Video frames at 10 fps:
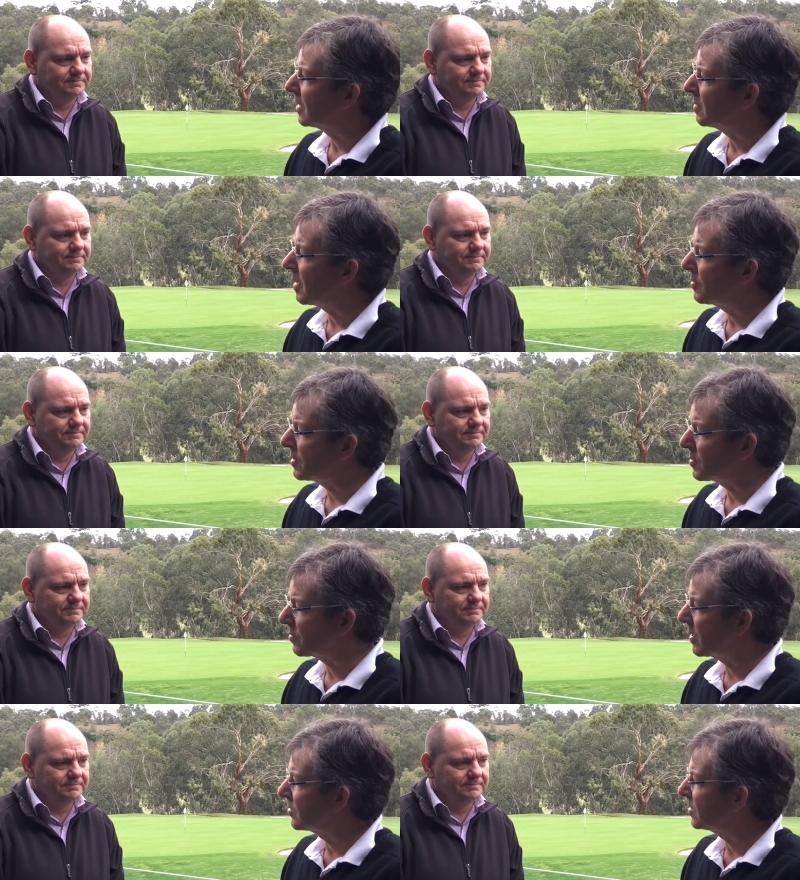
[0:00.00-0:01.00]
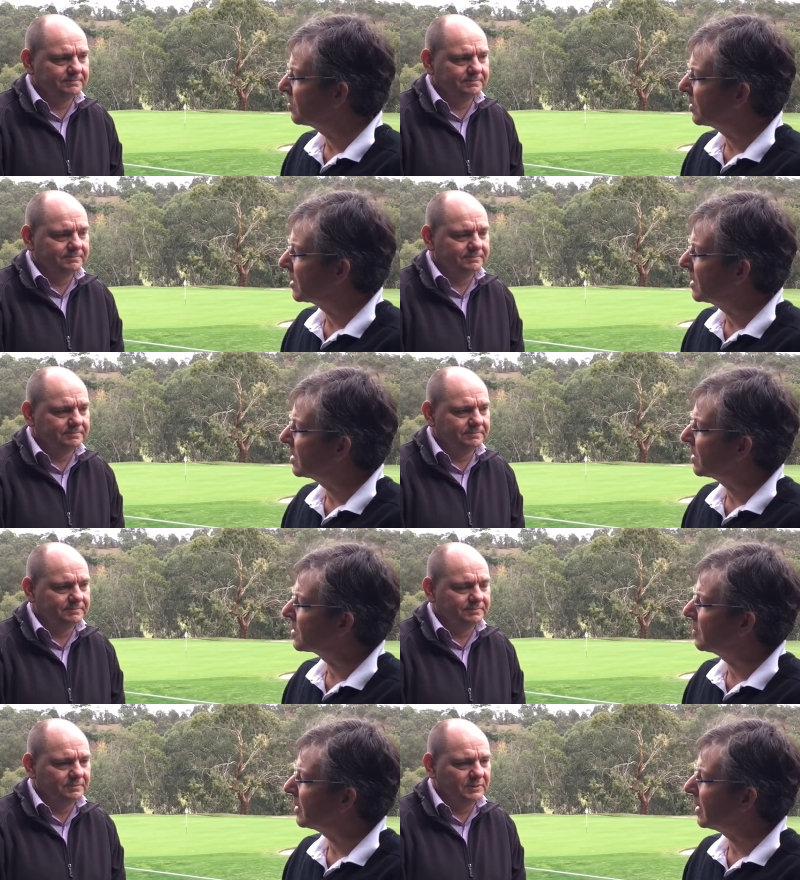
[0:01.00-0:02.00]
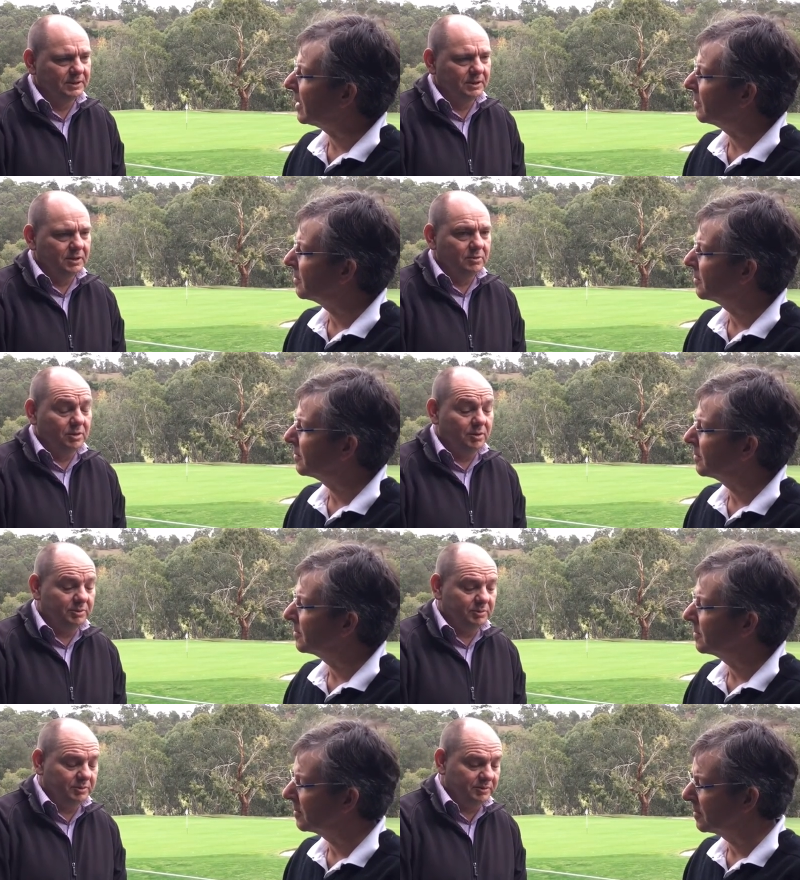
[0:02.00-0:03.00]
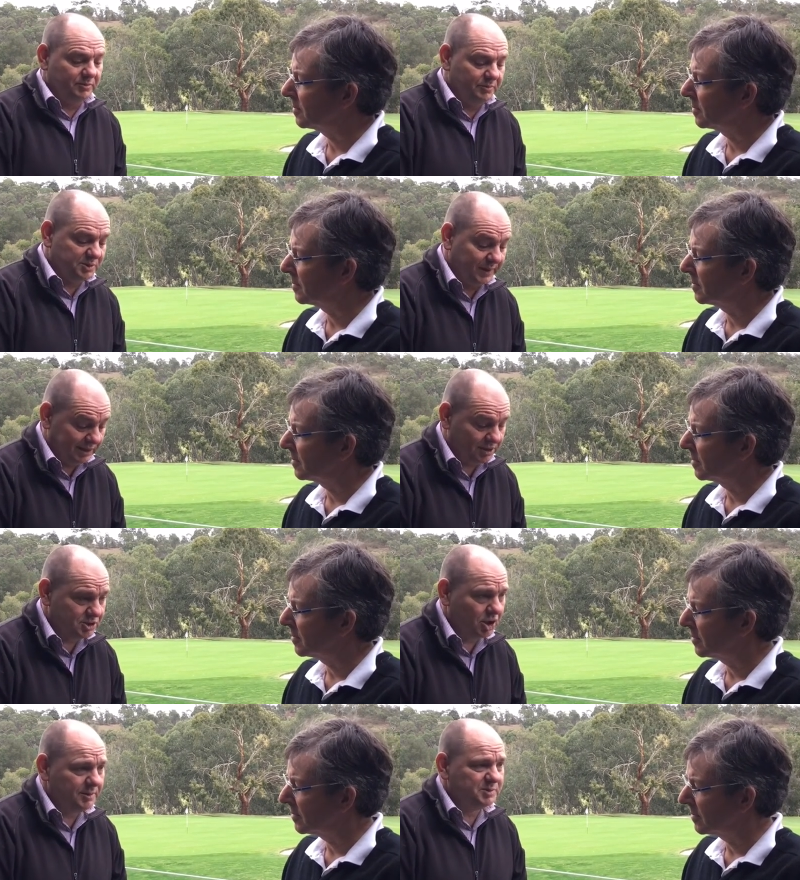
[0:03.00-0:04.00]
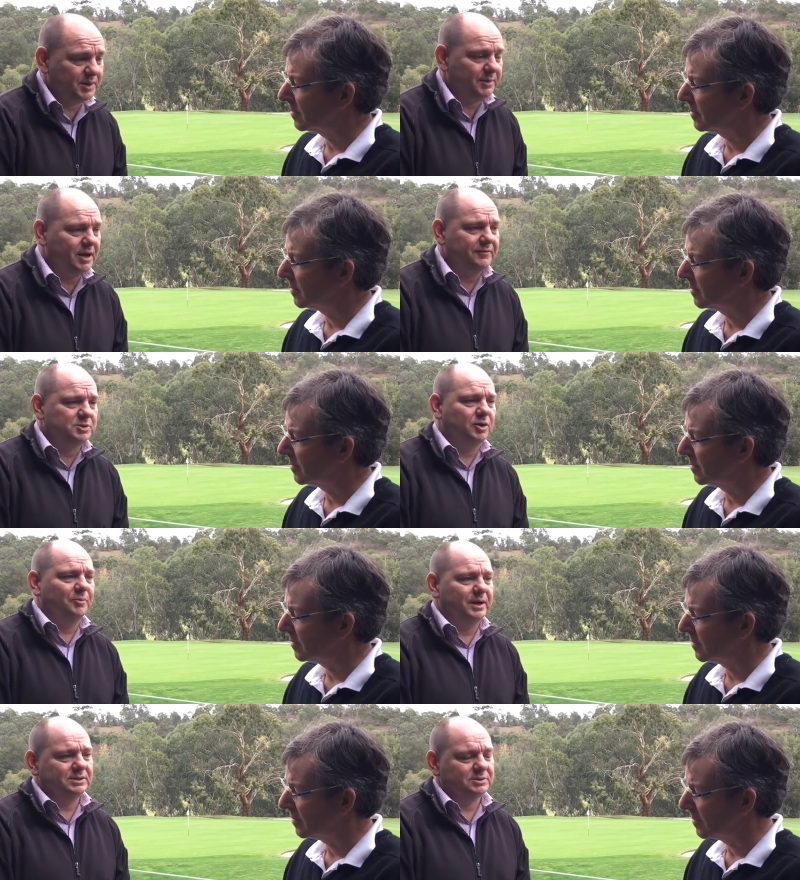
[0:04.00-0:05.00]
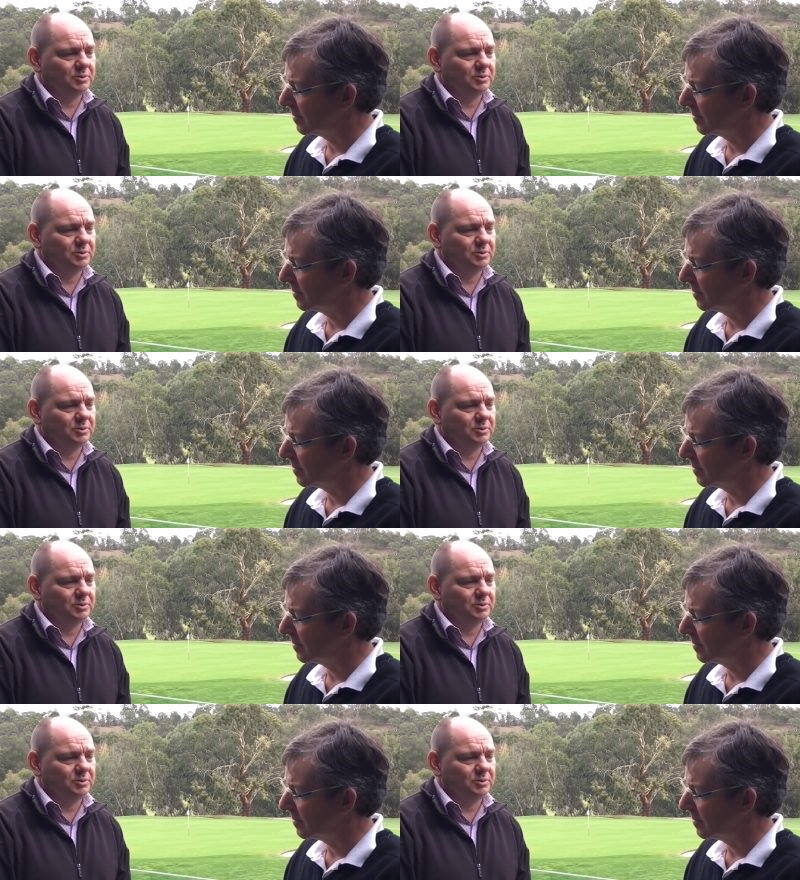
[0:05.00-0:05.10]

Speaker 1: the membership structures. What can you tell us about that?
Speaker 2: Well, we spent a lot of time. Spent over 12 months